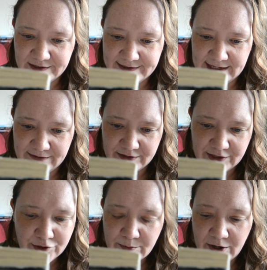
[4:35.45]
to save a
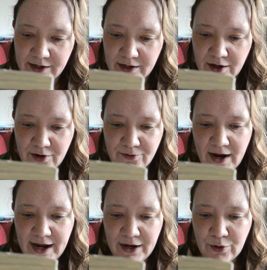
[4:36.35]
dinner party gone awry